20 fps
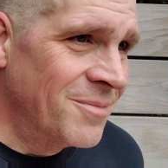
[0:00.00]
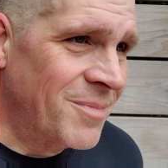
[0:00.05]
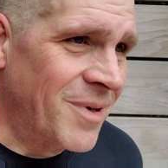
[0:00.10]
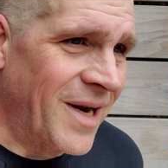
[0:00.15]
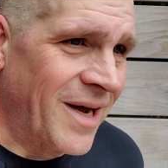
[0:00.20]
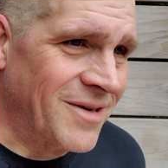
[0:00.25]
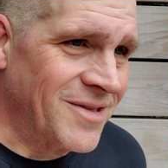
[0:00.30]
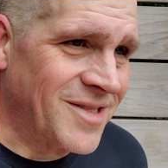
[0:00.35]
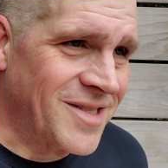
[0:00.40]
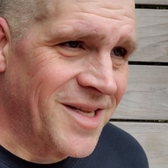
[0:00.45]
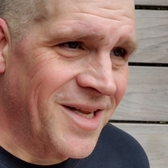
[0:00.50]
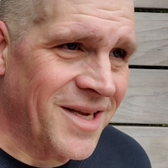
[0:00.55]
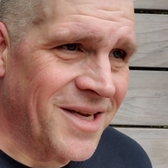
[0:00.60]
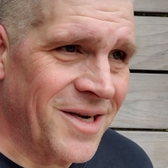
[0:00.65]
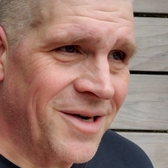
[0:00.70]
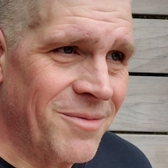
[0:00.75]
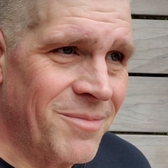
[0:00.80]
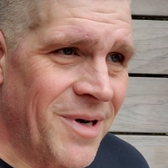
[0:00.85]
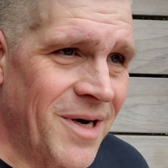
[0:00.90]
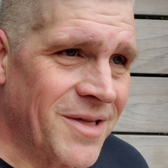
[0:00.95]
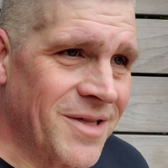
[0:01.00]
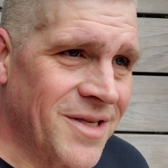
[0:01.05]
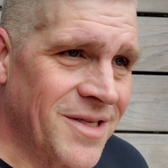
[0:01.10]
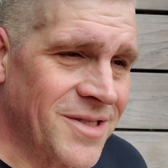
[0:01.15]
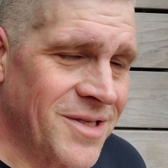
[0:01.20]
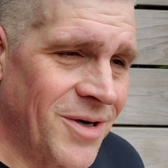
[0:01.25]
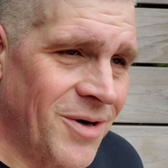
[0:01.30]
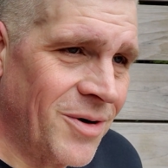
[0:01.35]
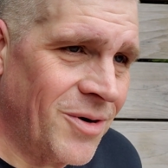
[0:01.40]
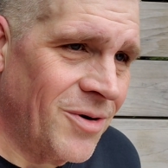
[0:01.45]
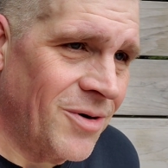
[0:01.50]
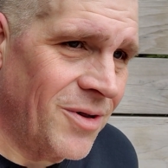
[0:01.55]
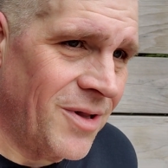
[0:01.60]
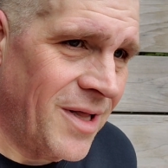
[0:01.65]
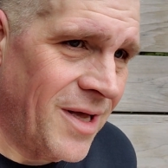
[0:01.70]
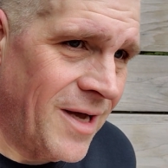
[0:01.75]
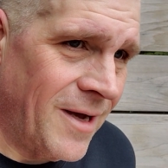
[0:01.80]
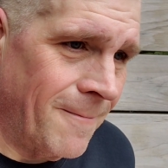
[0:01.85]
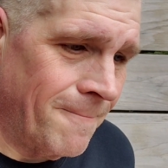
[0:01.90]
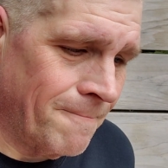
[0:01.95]
But I was thinking about this whole,
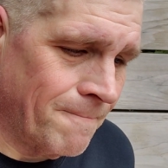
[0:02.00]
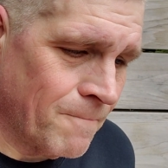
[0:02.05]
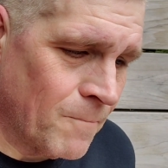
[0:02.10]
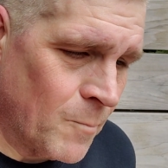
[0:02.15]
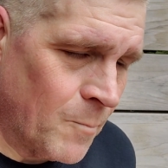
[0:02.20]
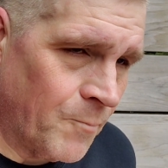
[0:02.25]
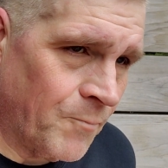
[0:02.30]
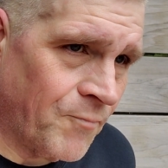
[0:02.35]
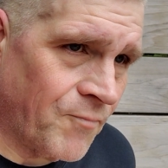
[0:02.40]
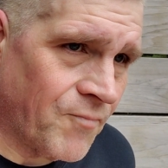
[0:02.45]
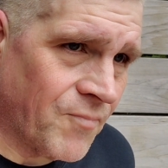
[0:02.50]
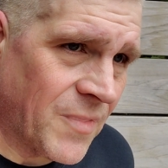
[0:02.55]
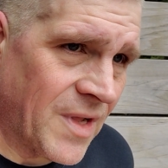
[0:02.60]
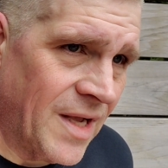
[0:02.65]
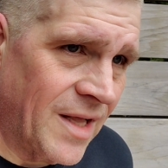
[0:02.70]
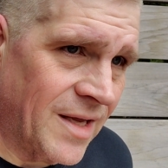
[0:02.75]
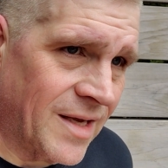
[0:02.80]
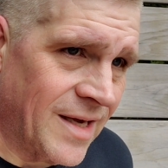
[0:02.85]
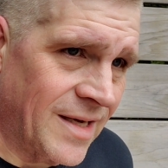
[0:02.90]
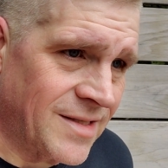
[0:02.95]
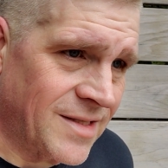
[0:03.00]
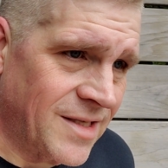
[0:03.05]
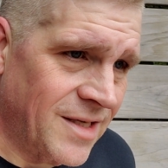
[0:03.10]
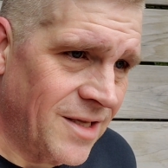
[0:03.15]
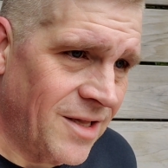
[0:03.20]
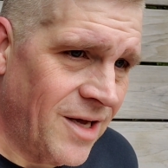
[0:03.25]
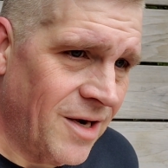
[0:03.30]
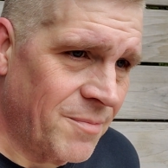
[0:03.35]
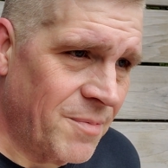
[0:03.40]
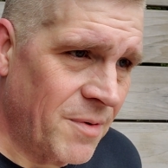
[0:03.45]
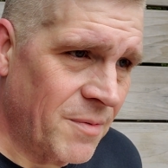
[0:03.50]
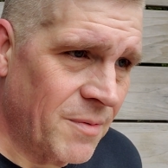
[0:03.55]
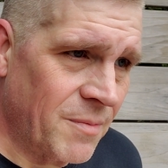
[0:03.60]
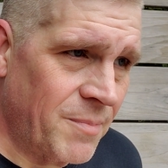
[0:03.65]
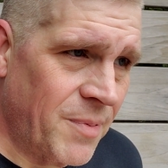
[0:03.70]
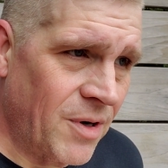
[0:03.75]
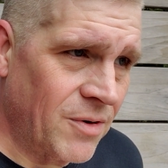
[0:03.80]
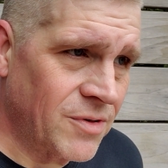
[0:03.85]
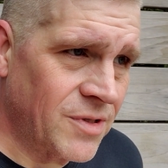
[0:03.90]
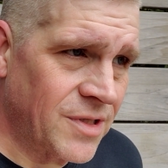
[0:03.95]
like I see a lot of people
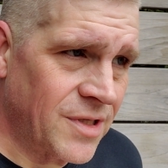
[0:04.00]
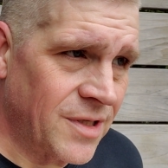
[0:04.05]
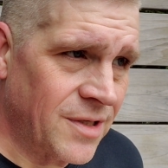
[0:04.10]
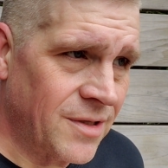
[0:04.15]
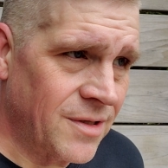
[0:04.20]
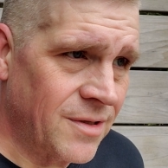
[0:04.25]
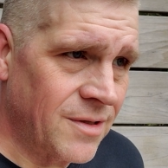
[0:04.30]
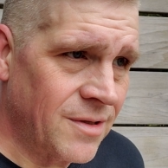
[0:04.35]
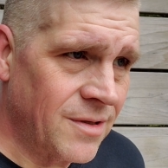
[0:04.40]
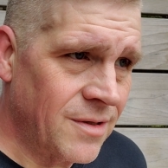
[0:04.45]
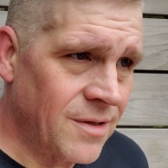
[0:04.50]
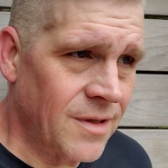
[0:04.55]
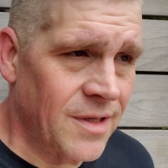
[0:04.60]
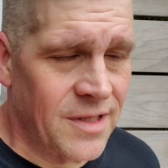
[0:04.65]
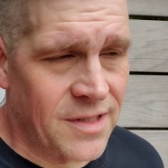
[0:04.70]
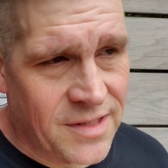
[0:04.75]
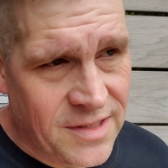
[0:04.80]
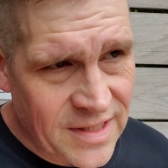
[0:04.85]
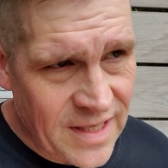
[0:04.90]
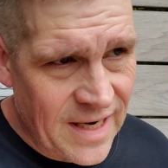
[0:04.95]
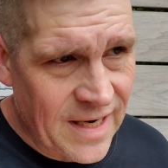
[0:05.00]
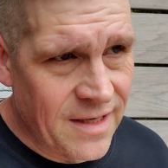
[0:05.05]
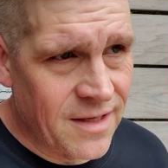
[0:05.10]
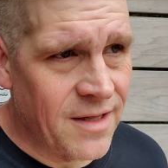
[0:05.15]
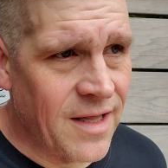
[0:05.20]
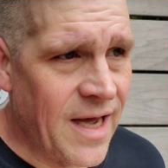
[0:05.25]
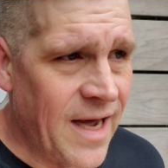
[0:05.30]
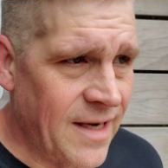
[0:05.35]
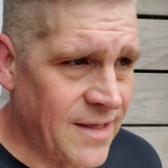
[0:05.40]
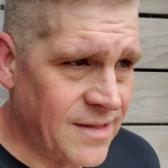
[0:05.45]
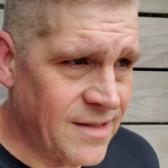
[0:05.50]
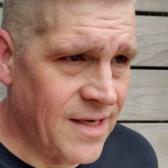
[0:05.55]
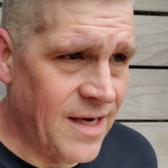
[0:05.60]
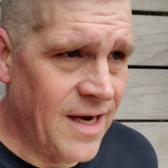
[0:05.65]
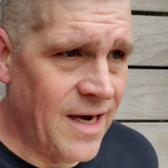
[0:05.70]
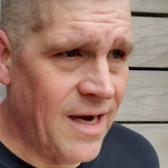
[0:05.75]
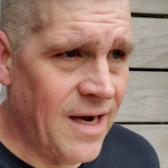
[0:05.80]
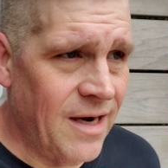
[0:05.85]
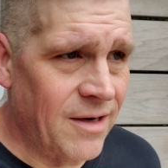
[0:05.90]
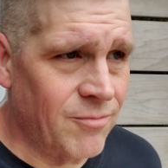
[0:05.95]
posting this side or that
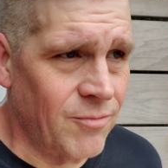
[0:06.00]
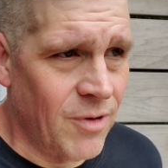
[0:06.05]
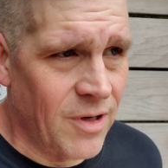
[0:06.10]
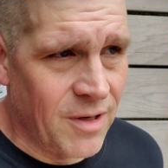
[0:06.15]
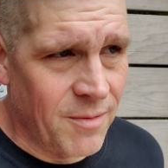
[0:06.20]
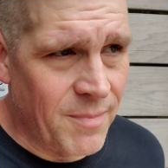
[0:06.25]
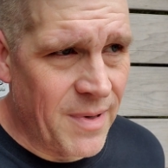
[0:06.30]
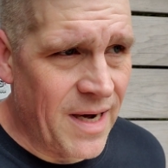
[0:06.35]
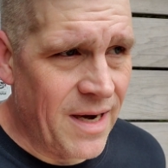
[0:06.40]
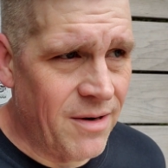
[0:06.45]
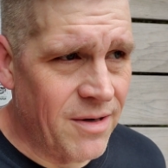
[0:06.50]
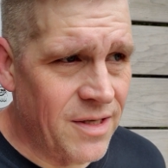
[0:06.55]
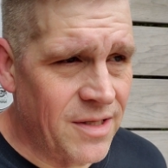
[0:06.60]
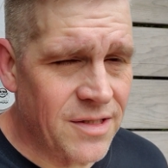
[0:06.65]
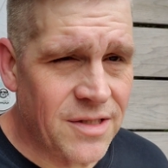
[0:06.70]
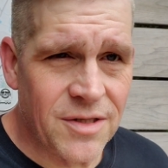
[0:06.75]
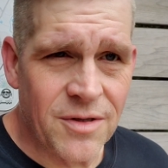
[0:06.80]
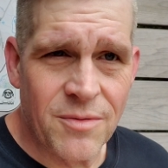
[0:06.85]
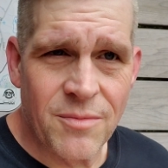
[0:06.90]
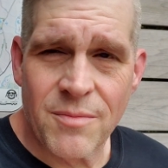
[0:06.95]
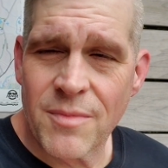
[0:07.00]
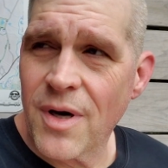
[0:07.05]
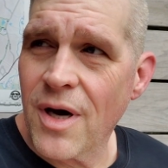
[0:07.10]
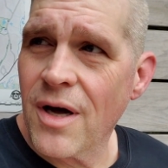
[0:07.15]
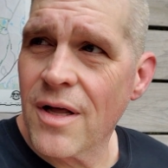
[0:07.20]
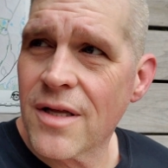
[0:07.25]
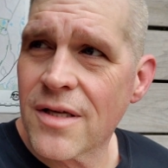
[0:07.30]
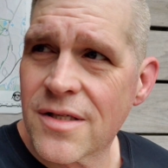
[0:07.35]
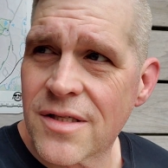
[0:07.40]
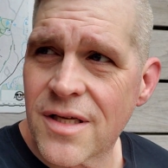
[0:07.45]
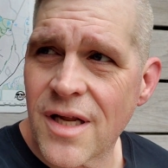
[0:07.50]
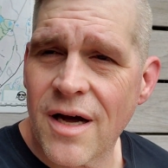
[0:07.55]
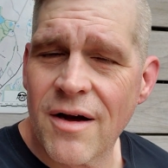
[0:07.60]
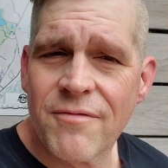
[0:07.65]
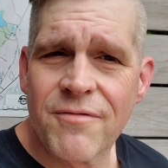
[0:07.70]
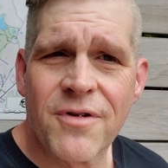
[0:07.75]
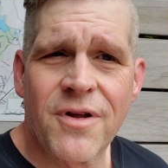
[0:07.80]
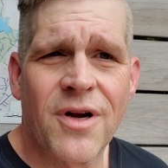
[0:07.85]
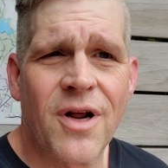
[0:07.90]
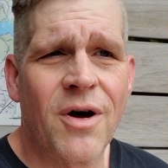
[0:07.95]
side, whataboutism, all this
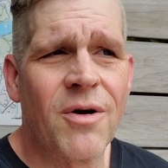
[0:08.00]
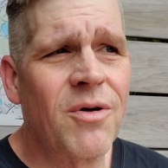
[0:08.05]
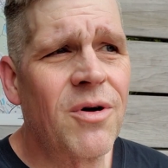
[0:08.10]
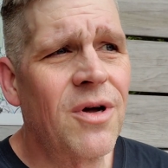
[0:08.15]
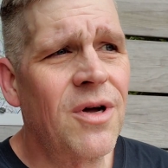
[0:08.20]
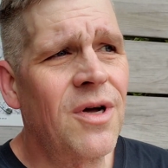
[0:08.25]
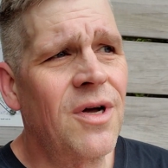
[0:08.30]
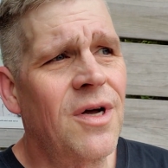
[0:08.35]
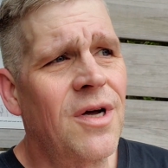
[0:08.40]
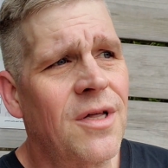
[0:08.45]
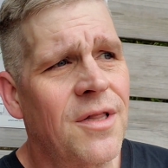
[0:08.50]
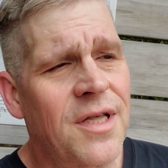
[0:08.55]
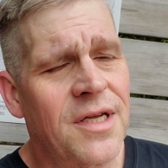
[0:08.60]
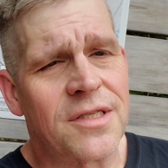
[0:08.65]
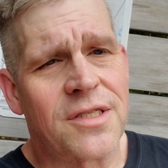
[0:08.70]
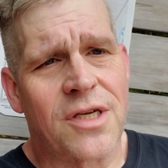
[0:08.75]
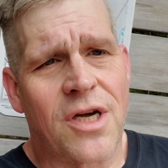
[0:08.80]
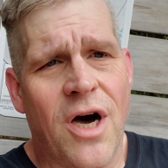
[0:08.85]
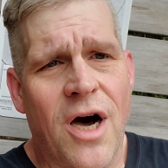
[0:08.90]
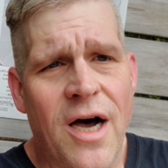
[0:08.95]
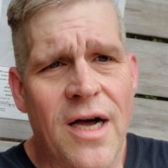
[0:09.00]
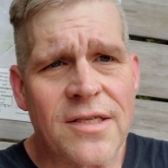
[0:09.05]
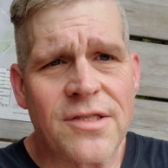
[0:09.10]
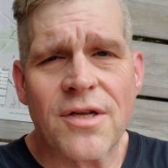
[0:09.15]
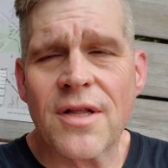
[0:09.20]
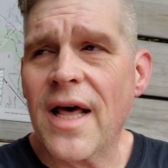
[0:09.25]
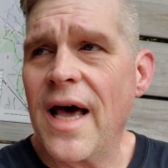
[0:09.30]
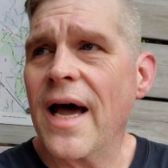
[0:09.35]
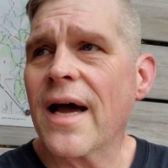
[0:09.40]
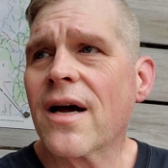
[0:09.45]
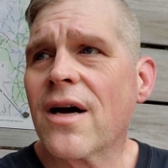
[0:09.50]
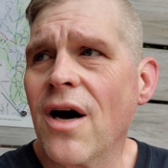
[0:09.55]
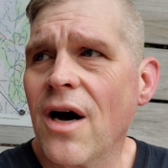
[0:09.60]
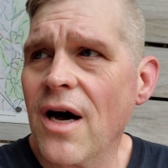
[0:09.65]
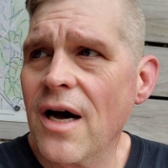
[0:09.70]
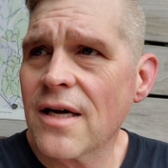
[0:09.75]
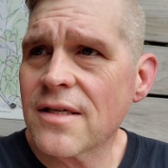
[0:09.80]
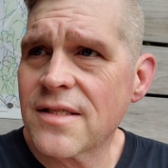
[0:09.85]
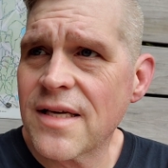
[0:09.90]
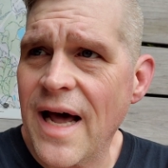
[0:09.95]
stuff, this cause or that
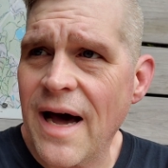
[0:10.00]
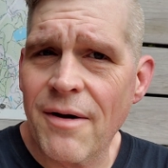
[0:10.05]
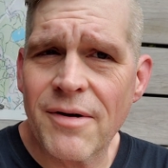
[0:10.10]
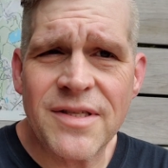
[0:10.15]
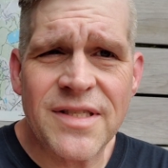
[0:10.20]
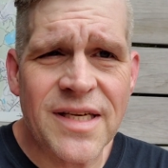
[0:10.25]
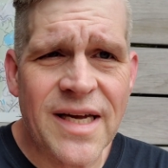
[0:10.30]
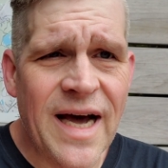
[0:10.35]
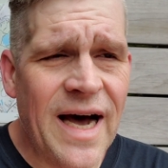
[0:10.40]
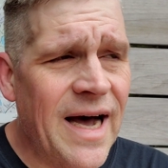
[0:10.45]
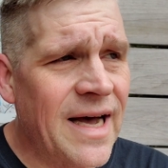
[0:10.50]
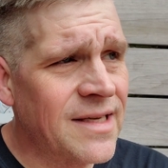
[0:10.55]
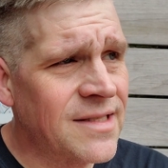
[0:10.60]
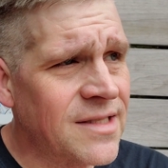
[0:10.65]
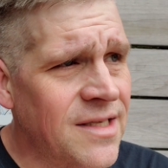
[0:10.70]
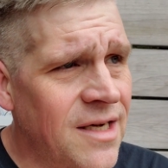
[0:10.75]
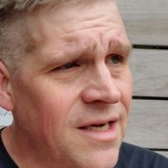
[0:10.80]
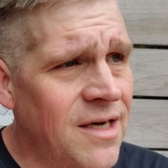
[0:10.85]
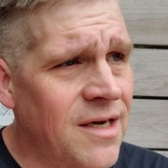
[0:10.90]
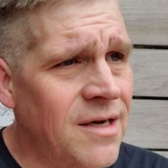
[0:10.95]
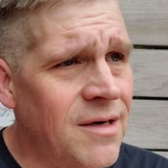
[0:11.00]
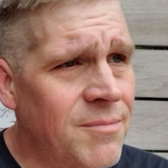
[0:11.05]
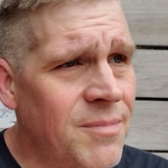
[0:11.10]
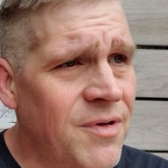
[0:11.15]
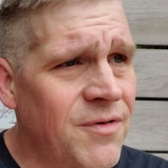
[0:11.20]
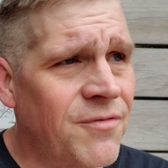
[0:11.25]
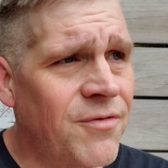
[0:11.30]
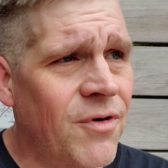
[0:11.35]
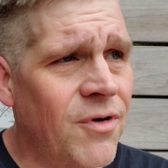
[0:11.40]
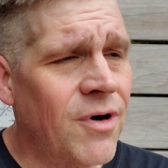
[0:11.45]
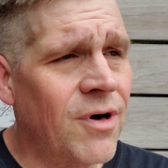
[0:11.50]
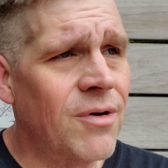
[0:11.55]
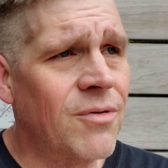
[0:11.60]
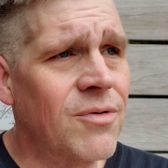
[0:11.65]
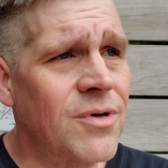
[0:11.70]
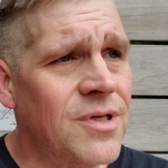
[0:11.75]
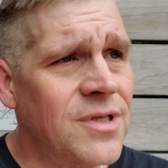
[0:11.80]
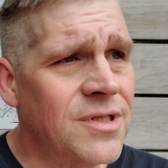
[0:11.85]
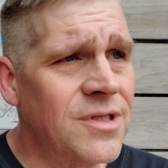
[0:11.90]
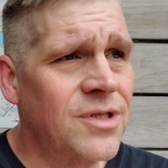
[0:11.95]
cause. Now it's Gaza. Before it
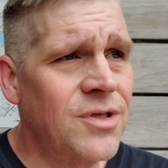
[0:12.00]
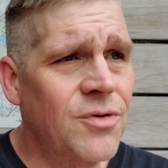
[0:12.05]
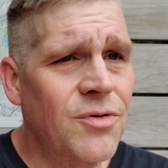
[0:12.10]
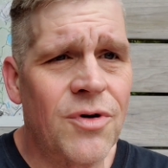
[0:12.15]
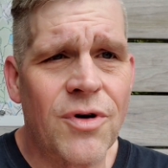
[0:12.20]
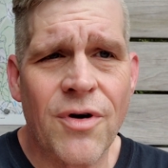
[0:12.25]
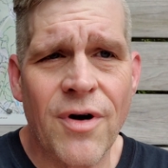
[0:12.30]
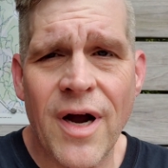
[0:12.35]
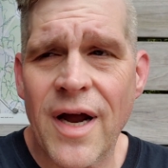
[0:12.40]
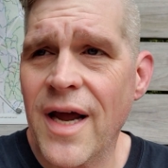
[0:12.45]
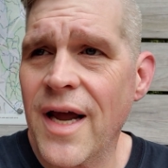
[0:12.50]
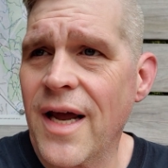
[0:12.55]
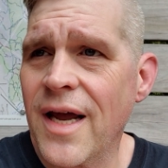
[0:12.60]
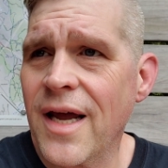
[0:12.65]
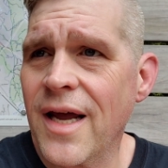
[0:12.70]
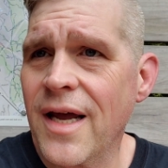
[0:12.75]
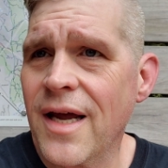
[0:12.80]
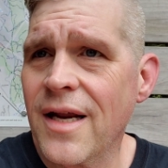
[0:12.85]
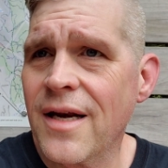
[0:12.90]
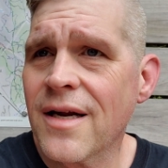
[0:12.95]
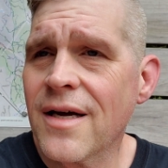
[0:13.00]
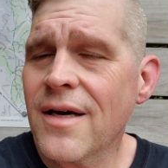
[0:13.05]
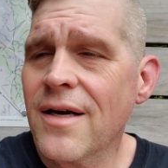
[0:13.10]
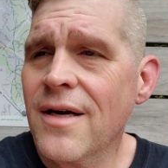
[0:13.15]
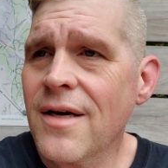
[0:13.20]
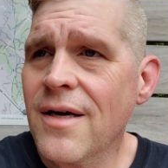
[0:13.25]
was Ukraine.